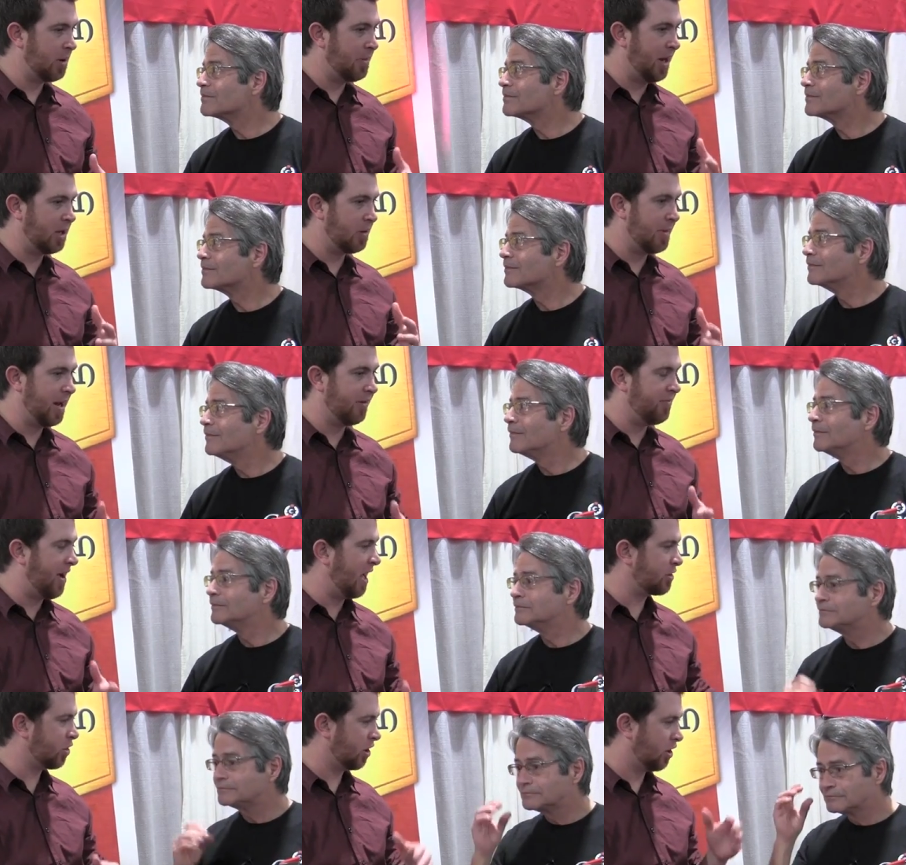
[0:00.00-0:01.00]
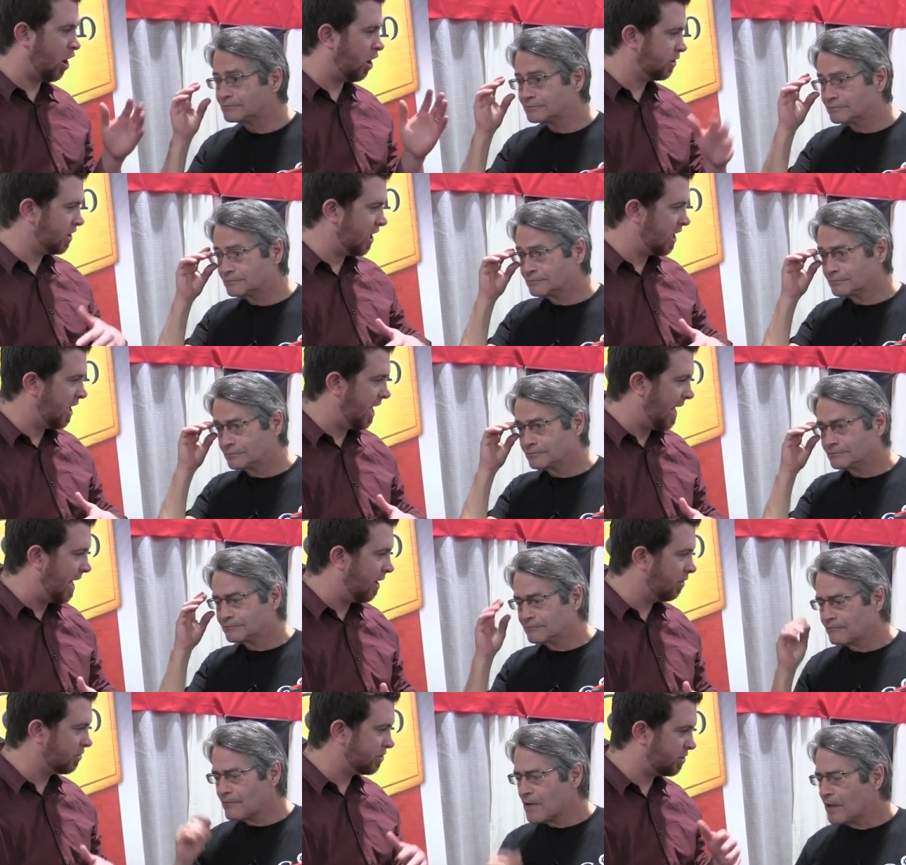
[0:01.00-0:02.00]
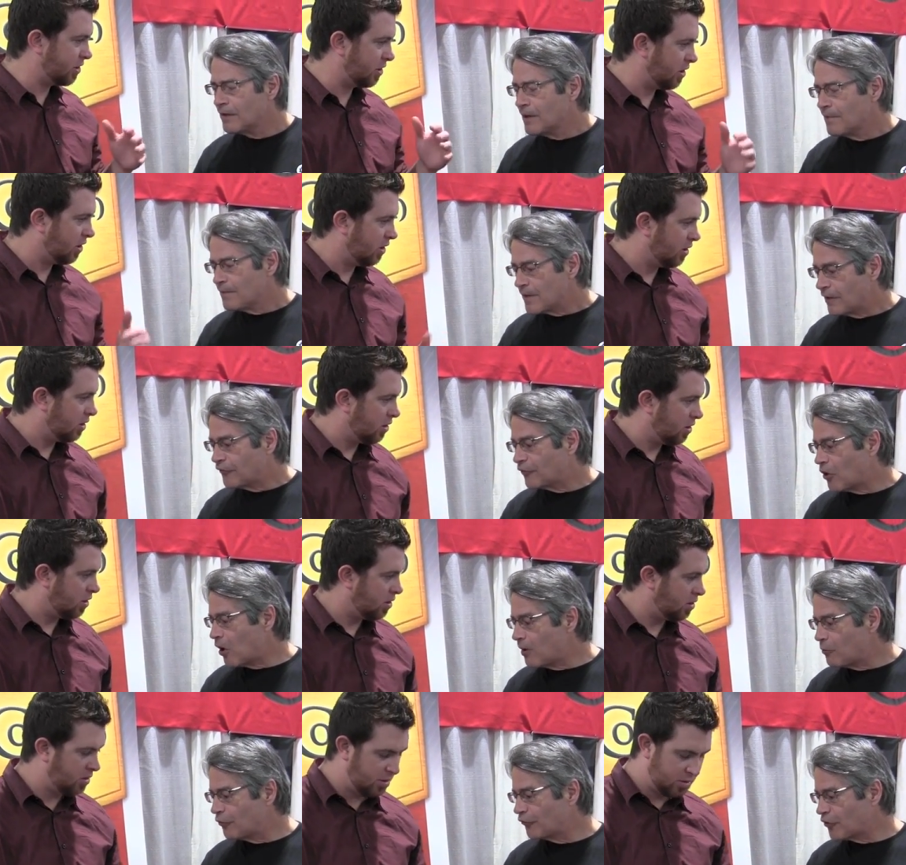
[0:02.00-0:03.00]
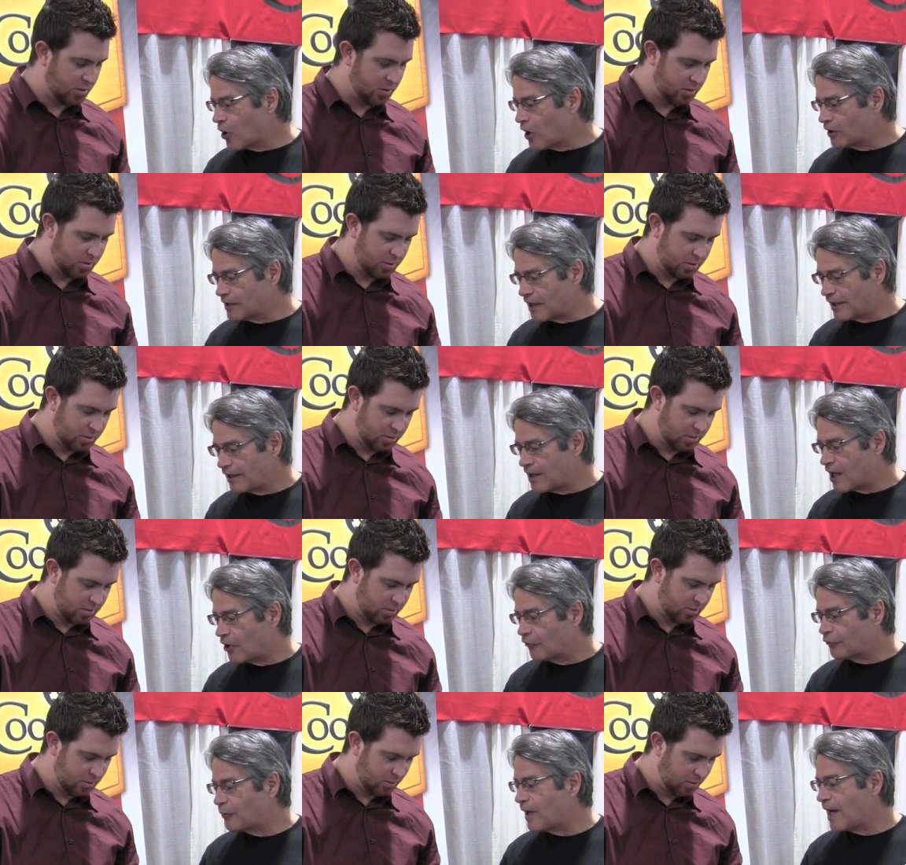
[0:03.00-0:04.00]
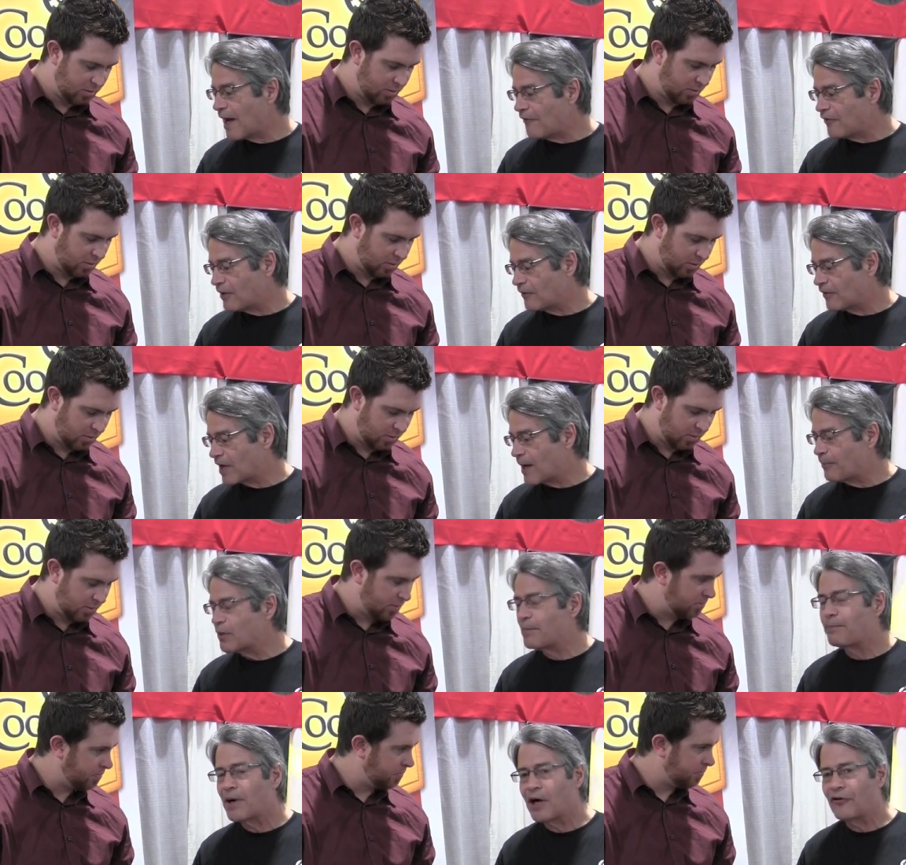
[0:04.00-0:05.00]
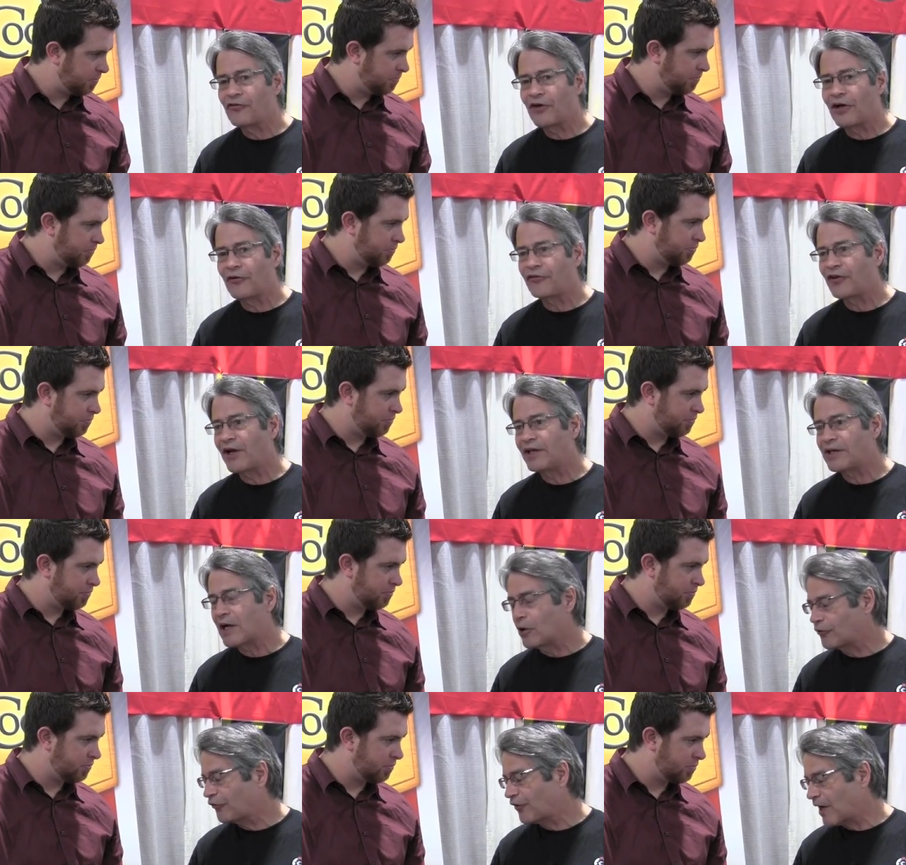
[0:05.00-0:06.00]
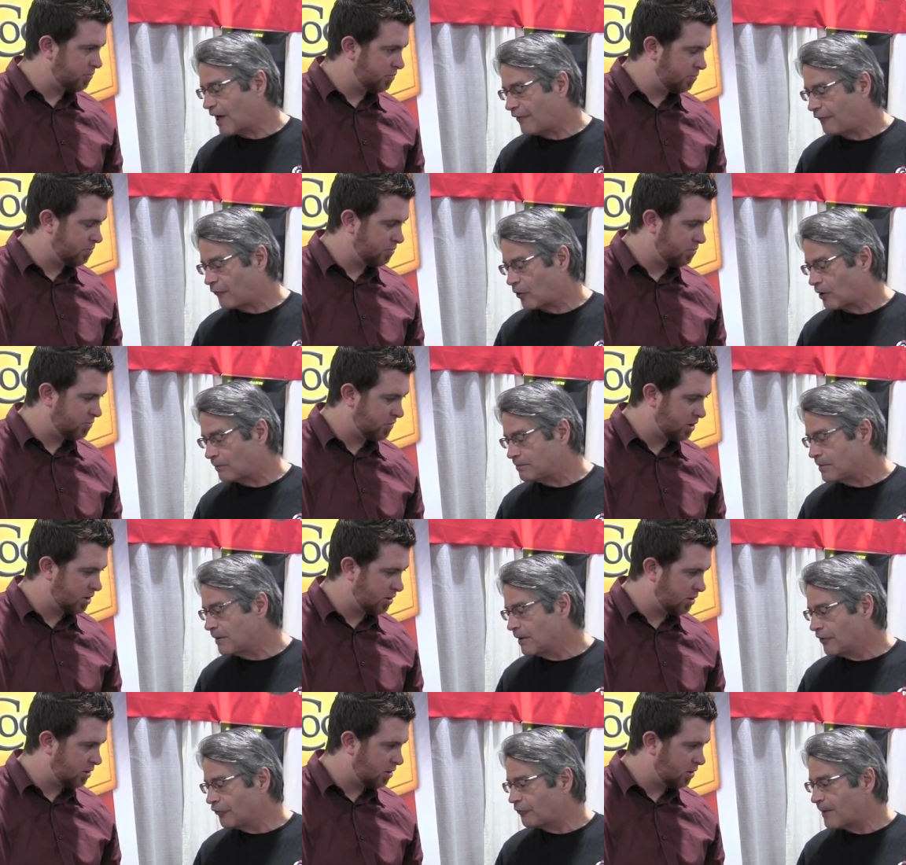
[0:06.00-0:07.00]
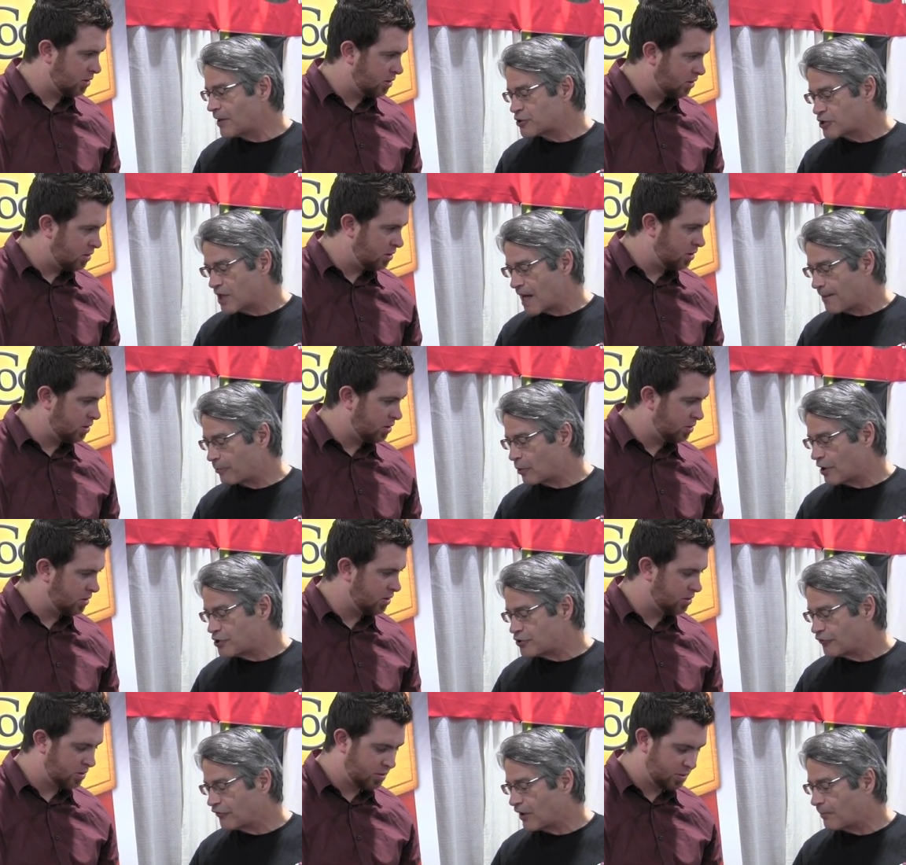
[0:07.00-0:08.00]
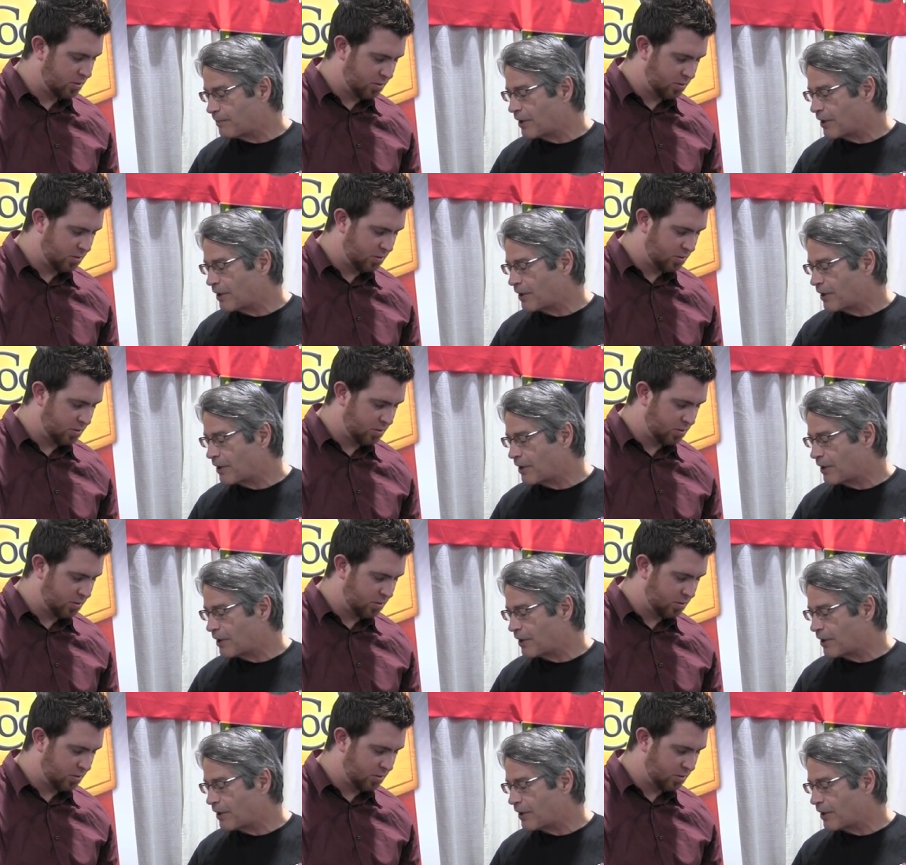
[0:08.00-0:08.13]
Speaker 1: me about your manufacturing. All done in house?
Speaker 2: It's almost all done in house. We have a couple of parts that are sent outside for special operations. Our